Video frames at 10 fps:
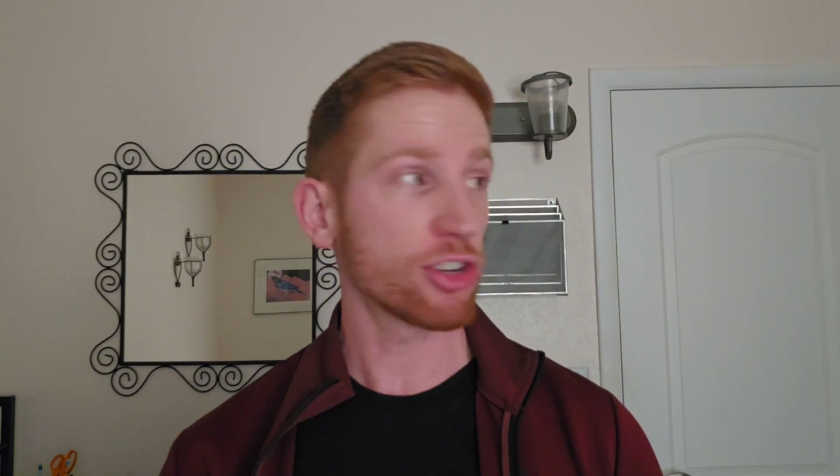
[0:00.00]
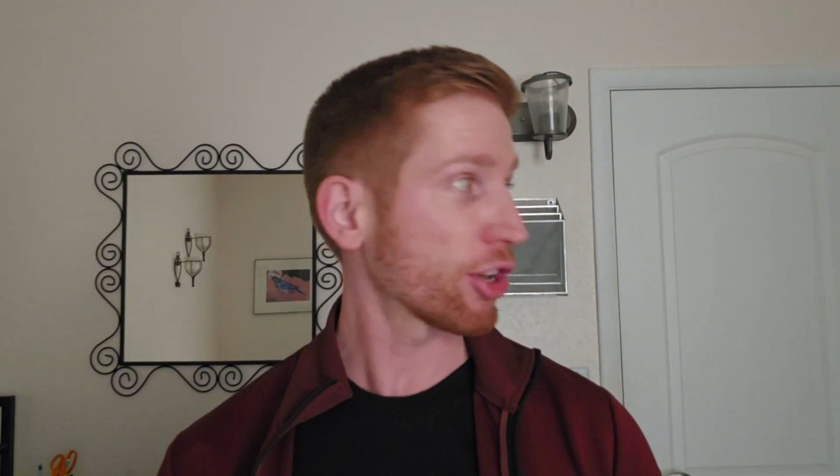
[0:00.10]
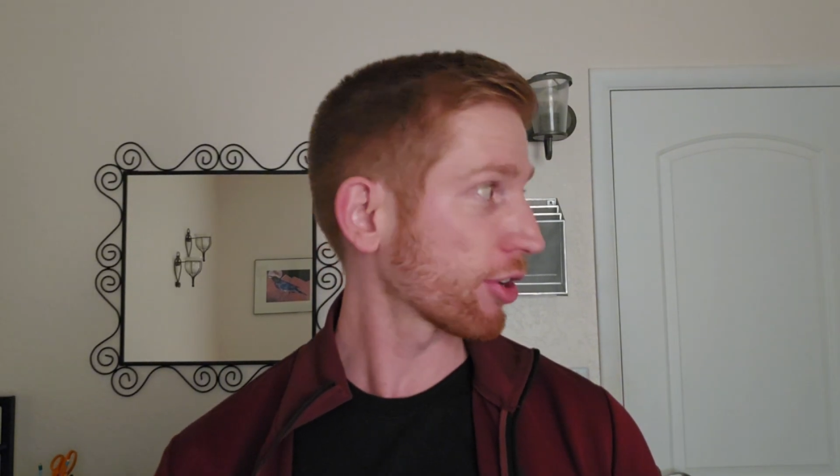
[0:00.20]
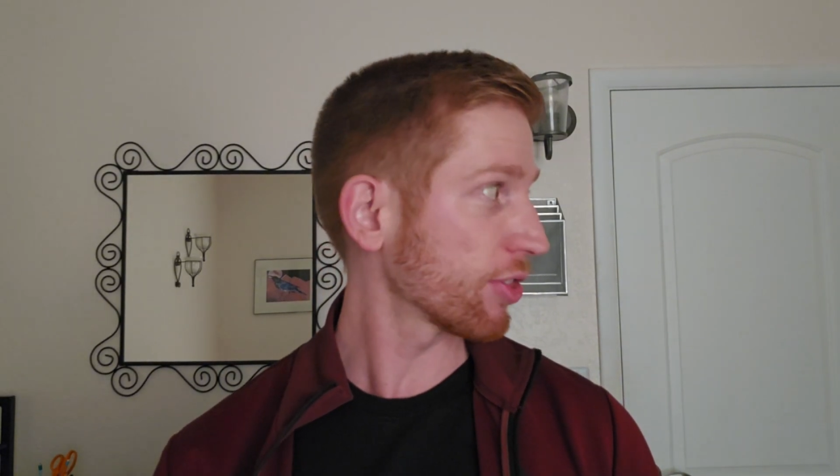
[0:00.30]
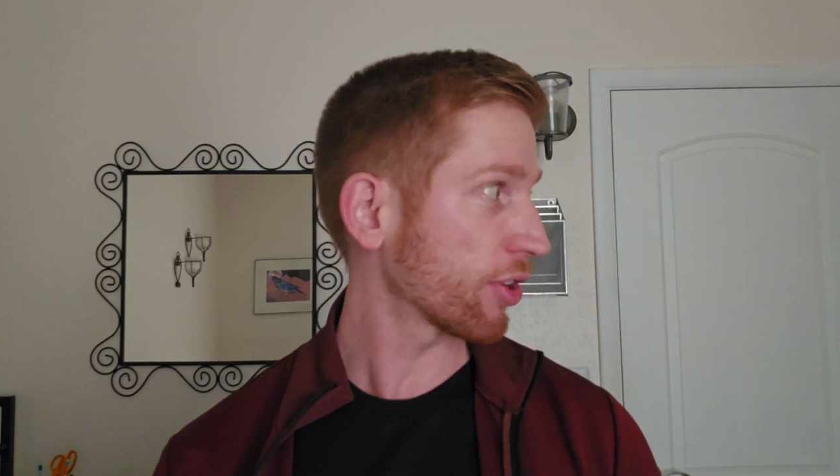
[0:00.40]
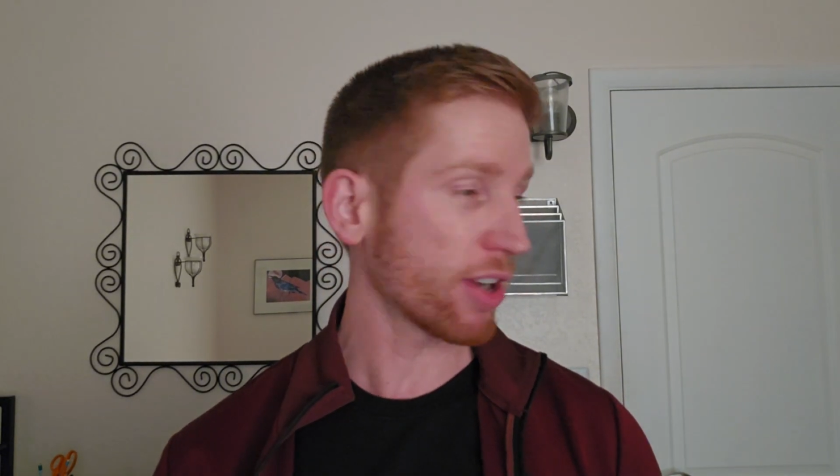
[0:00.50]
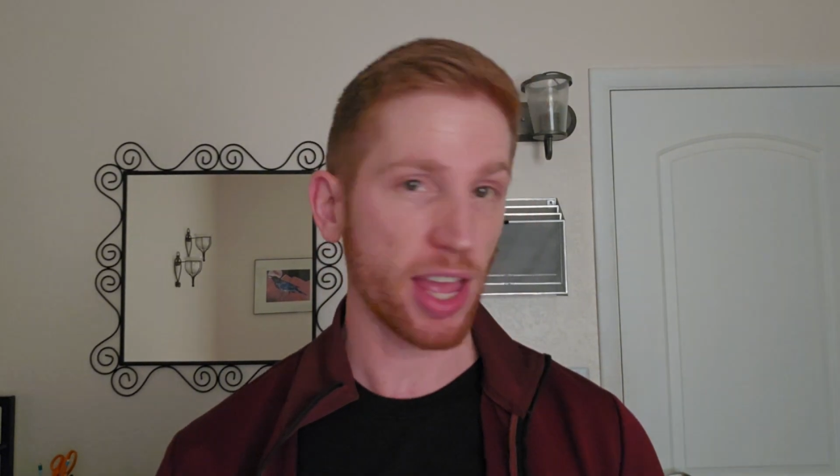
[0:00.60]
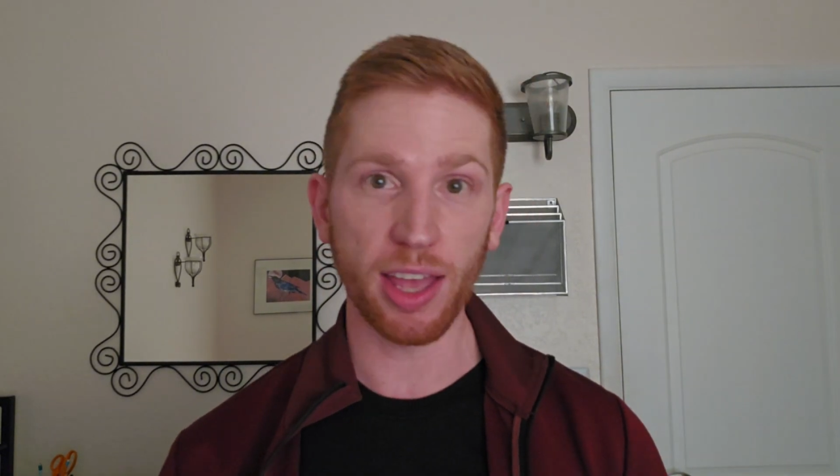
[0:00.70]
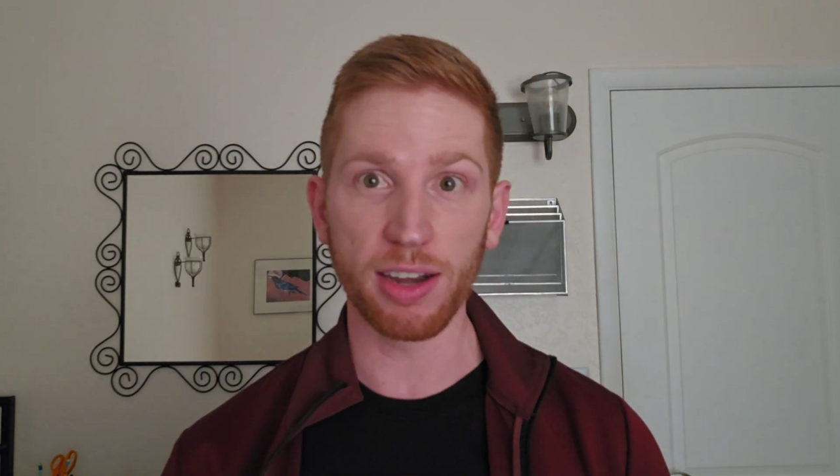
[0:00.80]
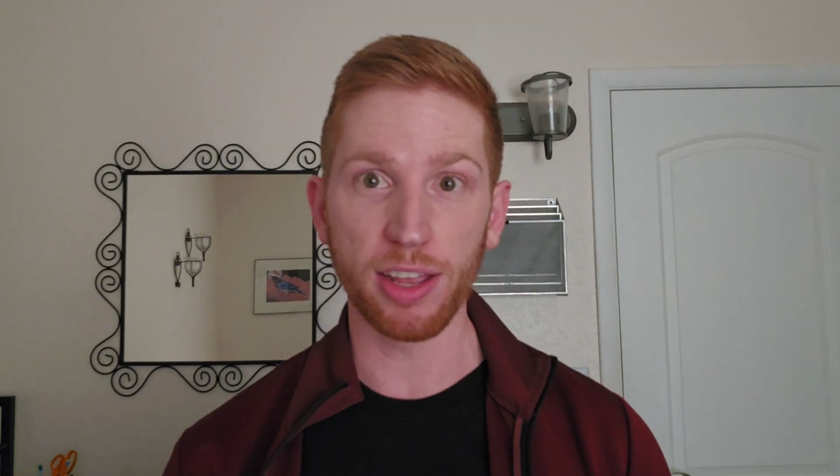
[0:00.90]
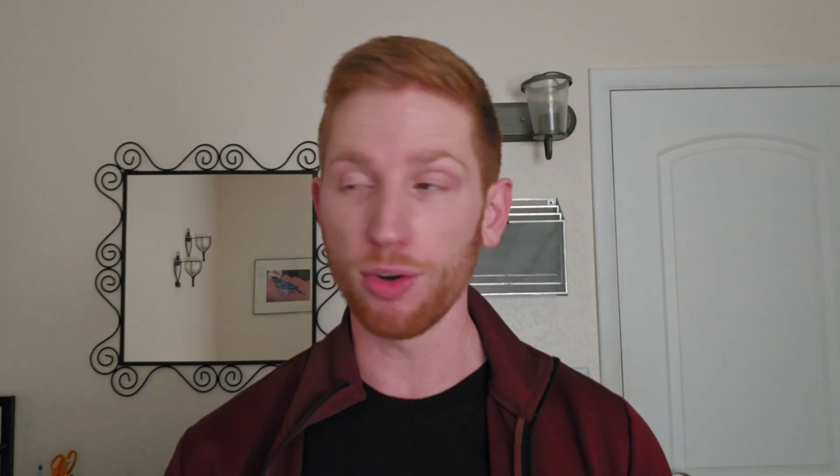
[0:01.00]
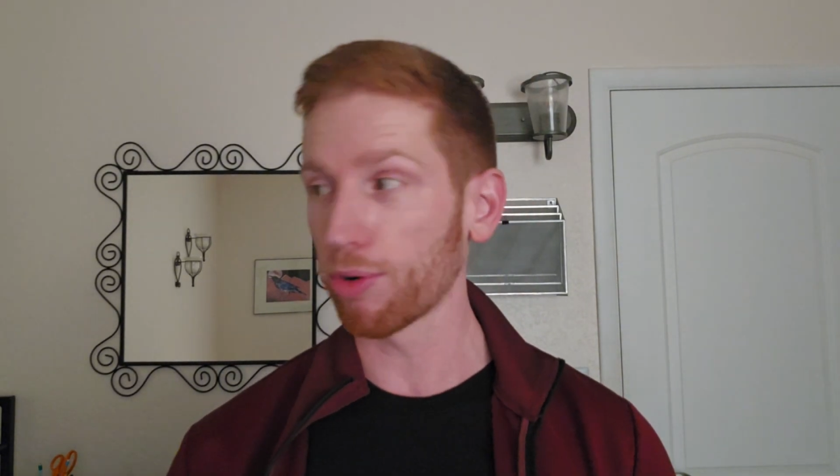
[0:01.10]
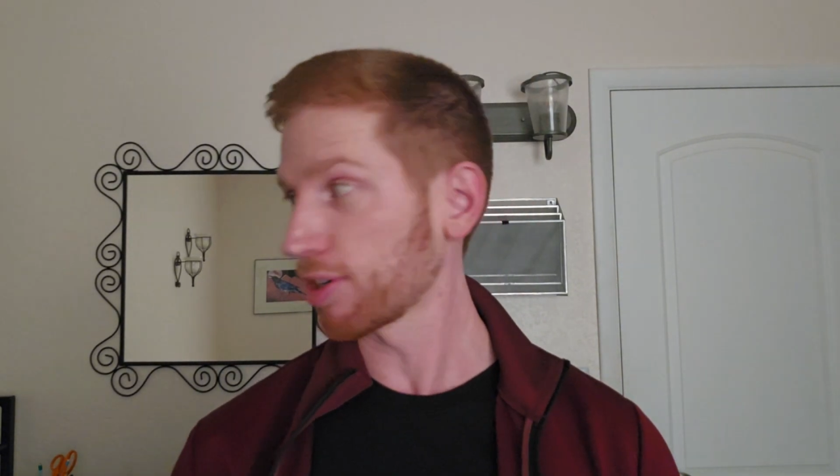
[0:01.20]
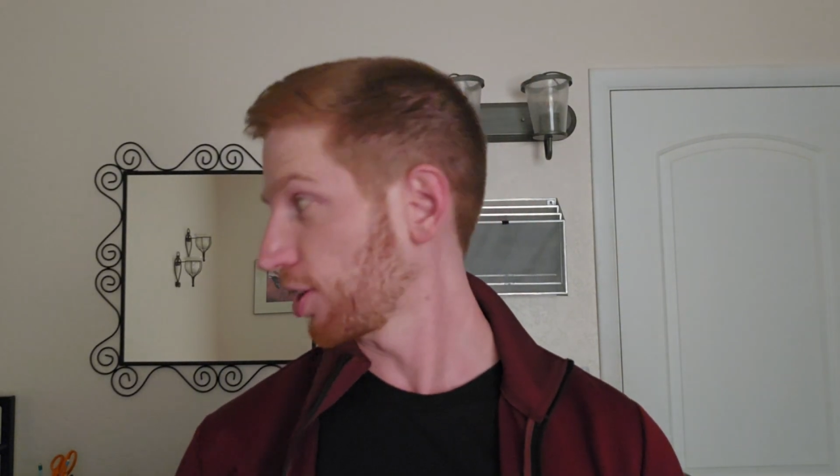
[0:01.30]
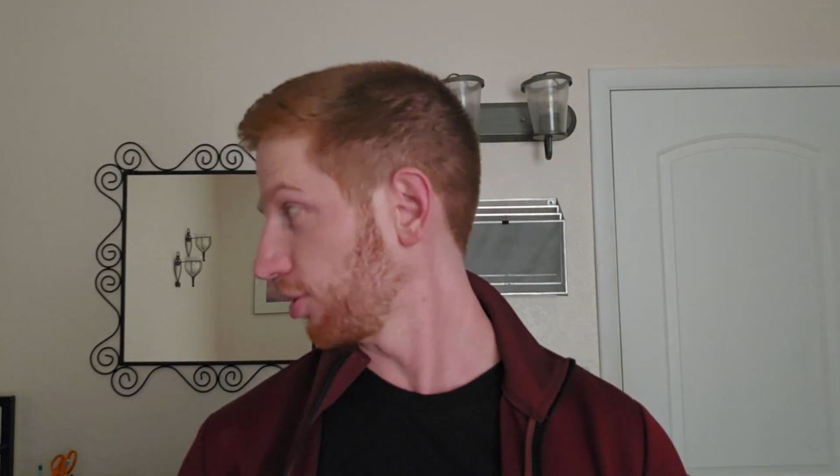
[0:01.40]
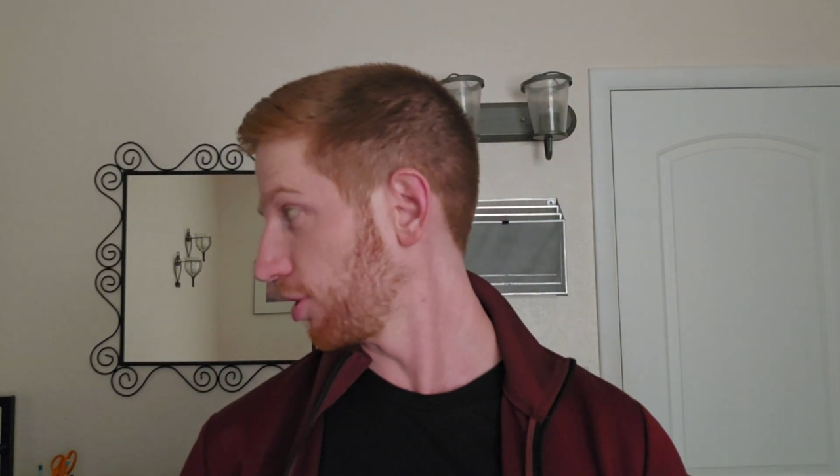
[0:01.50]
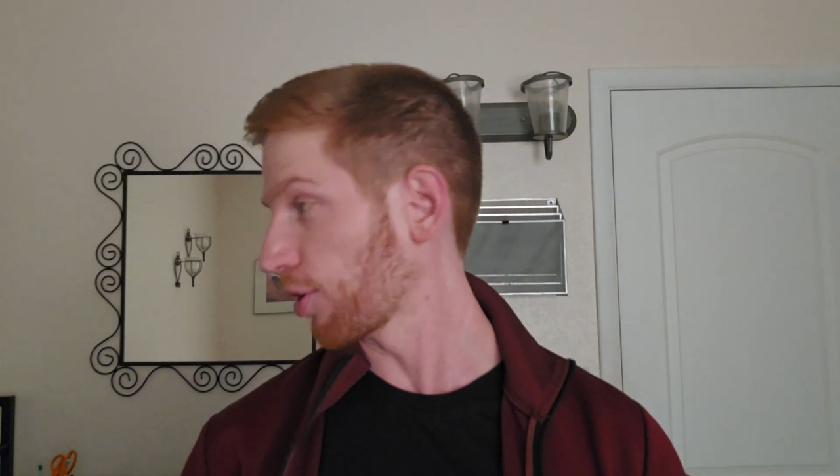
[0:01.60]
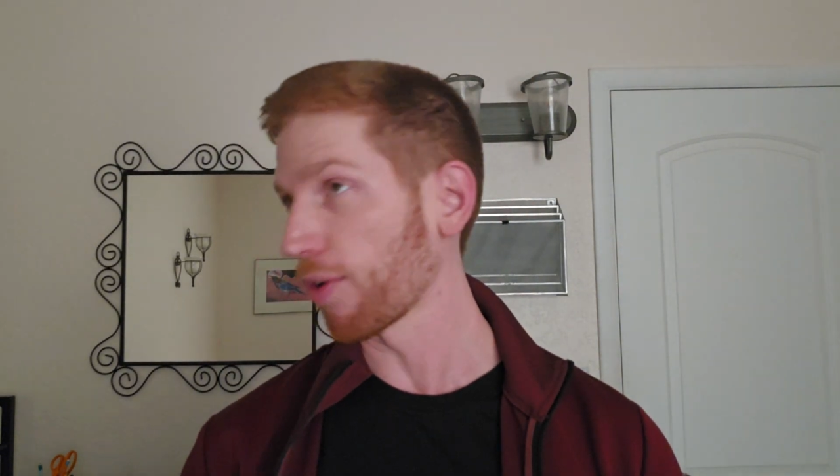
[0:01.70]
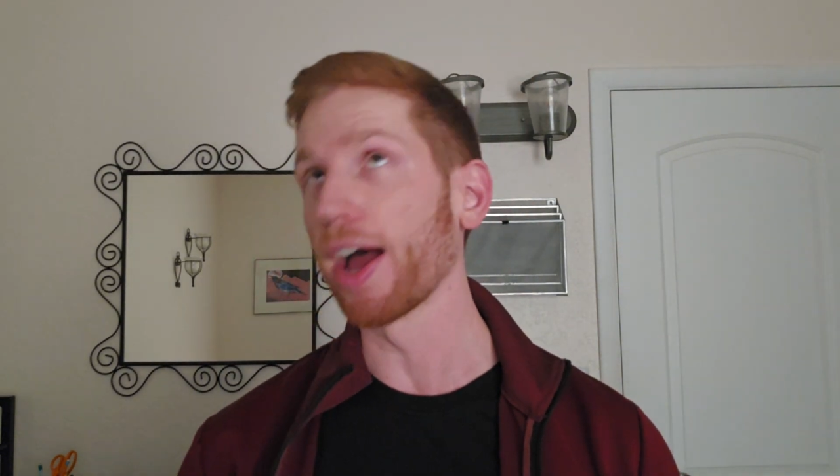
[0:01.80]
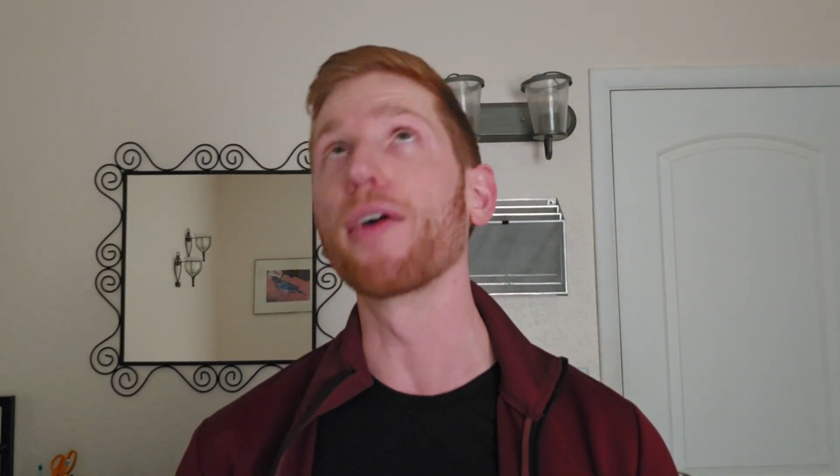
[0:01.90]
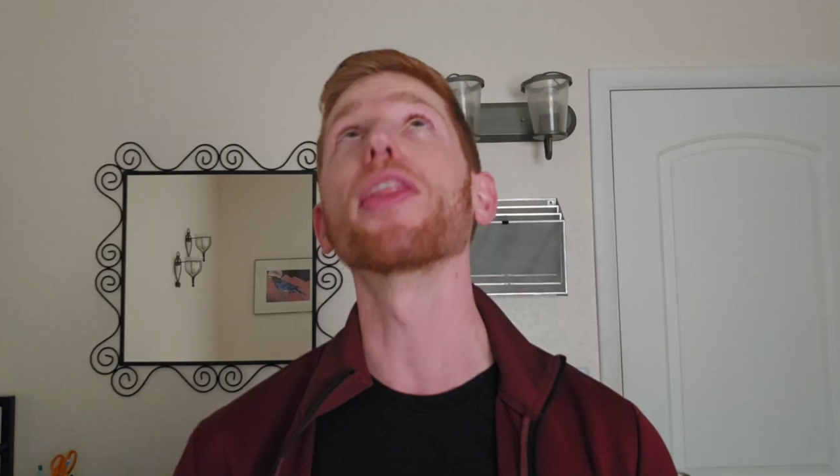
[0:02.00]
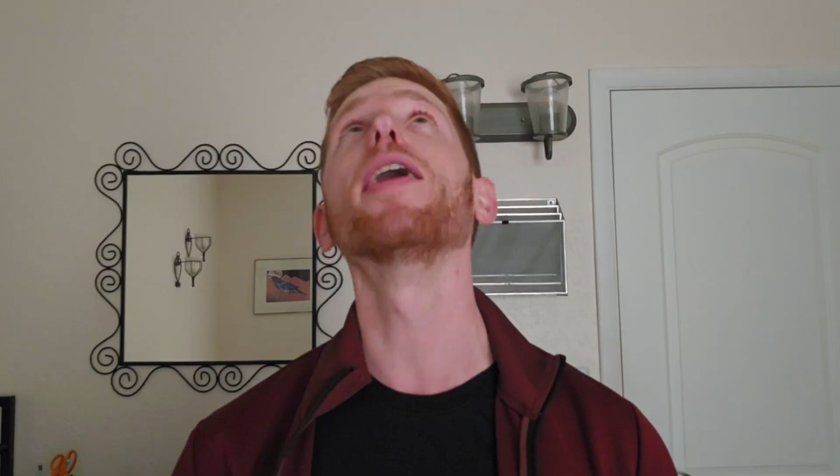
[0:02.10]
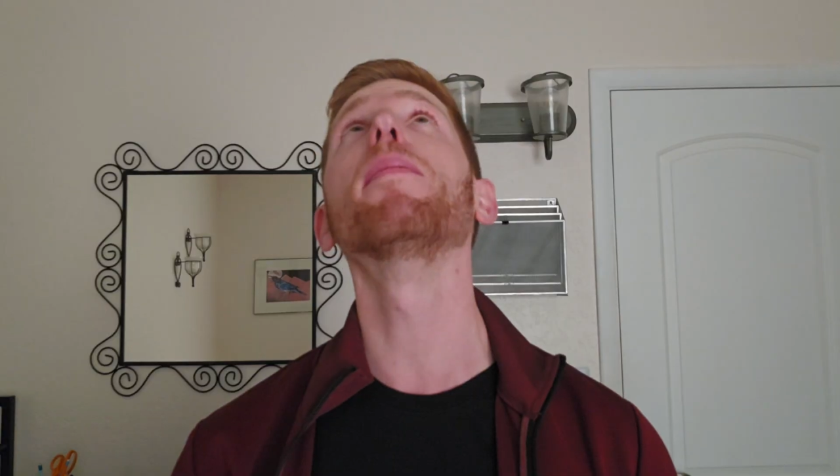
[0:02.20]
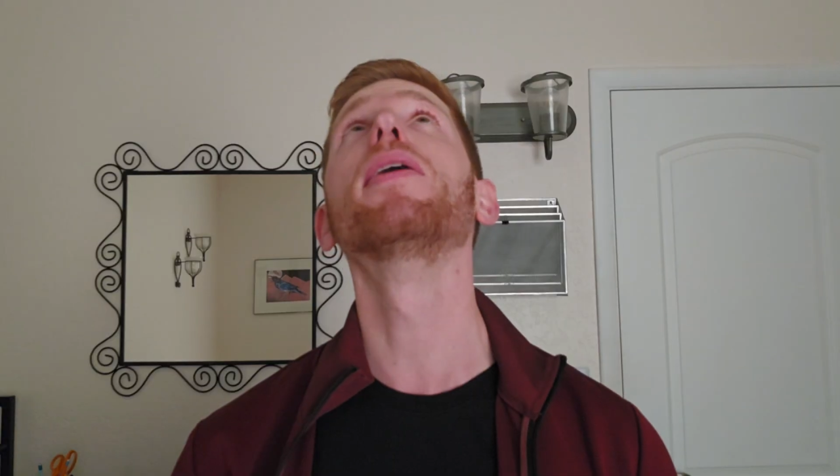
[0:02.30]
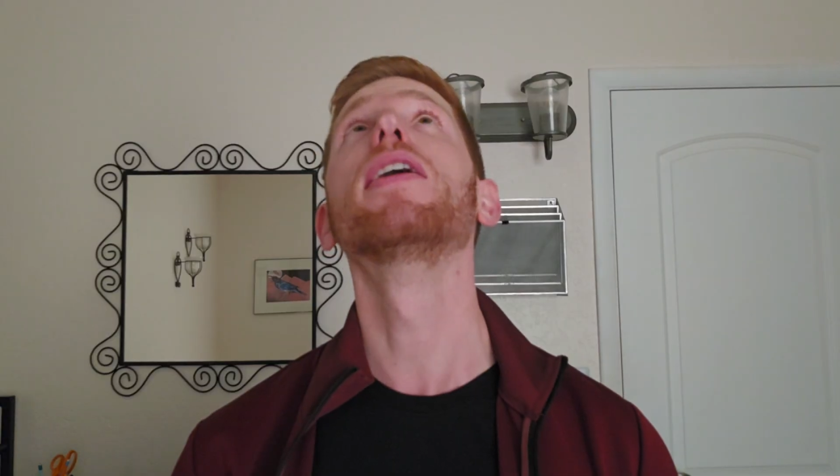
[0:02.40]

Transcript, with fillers: turn their head in order to look around them.